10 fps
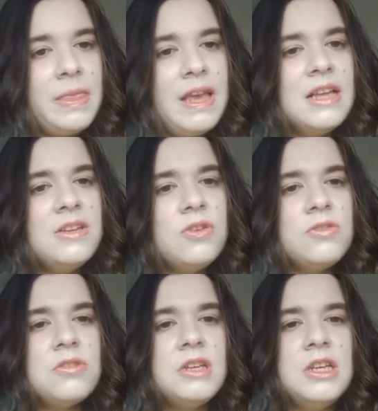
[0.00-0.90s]
And
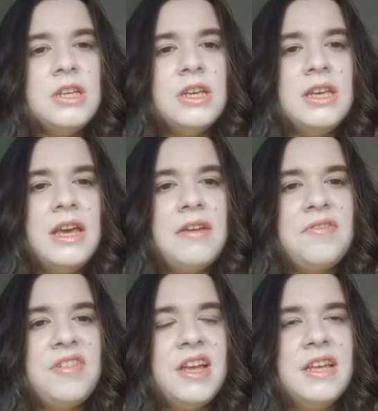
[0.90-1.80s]
usually you can get
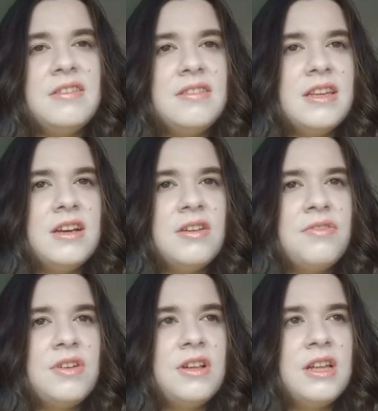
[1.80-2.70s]
flights there
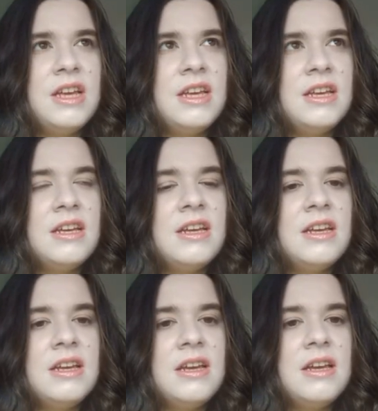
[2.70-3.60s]
for like
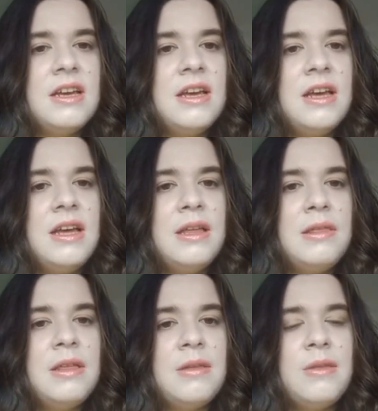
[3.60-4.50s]

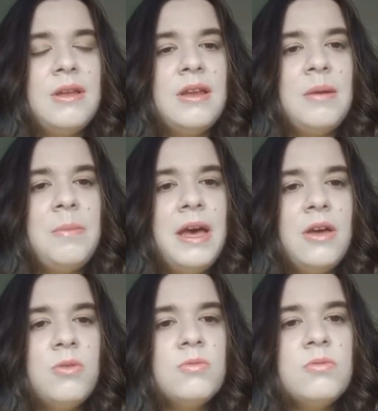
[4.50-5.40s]

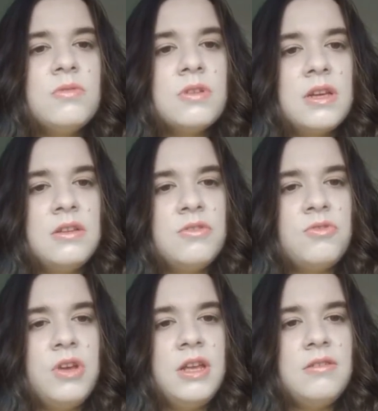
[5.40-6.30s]
£69, and
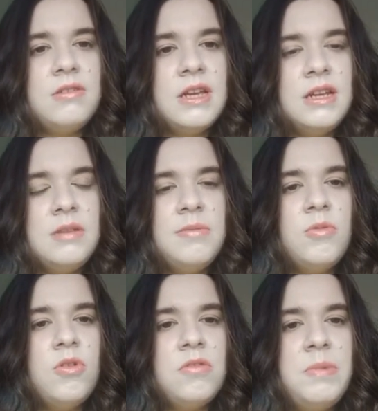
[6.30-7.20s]
trains tend to be
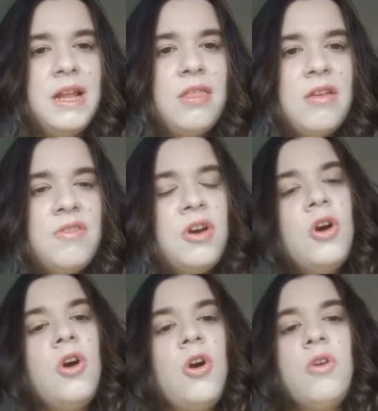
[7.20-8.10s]
more expensive.
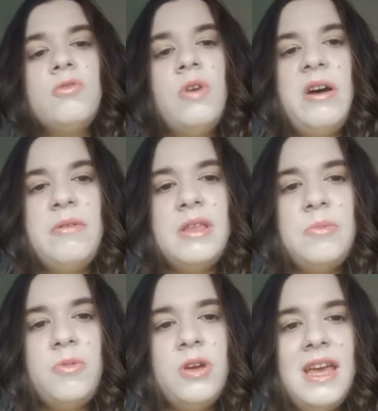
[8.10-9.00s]
Although I was
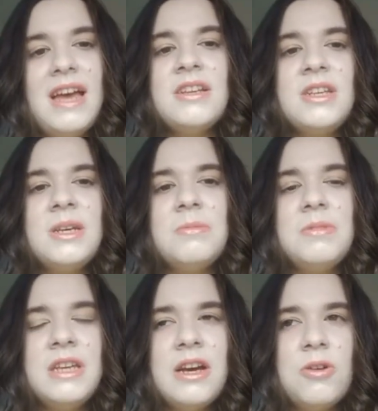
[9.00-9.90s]
able to get a
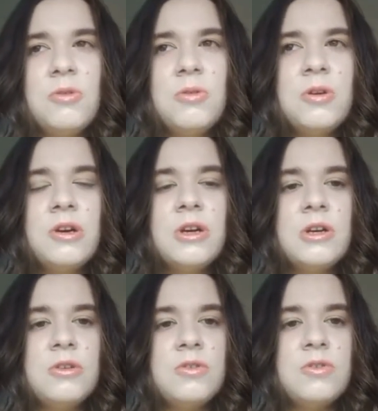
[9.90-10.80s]
cheap deal,
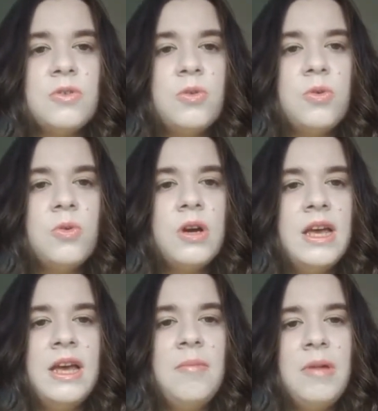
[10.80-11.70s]
so
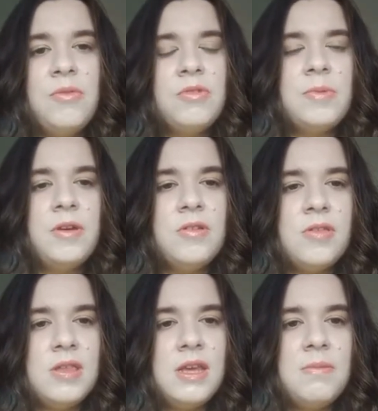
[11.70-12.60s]
it was about the
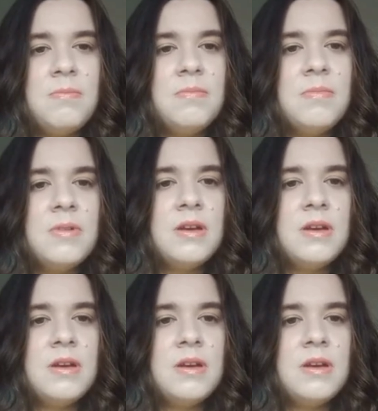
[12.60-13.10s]
same